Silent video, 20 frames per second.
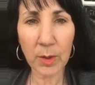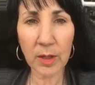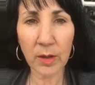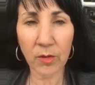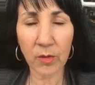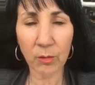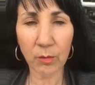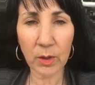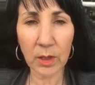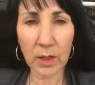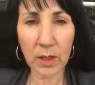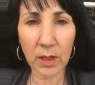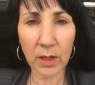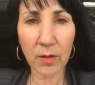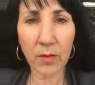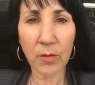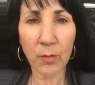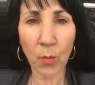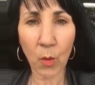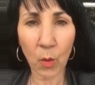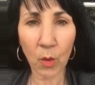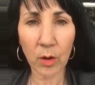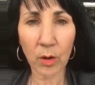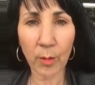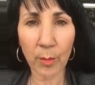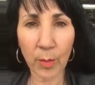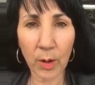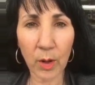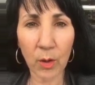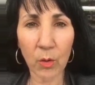because it really is more
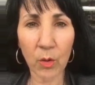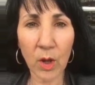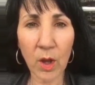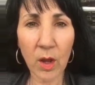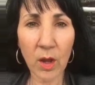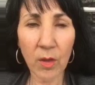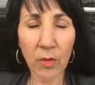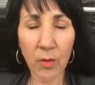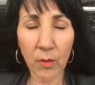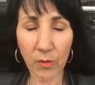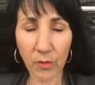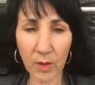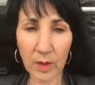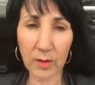about those